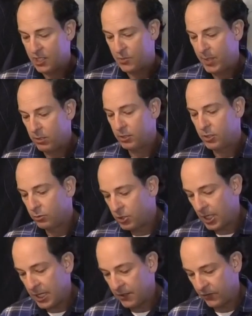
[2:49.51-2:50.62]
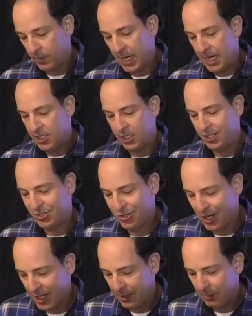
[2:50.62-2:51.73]
spiritual transformation, it's
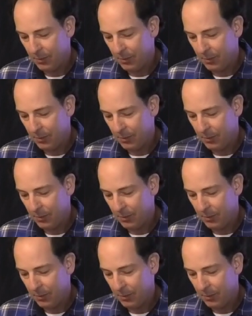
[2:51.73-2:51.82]
not an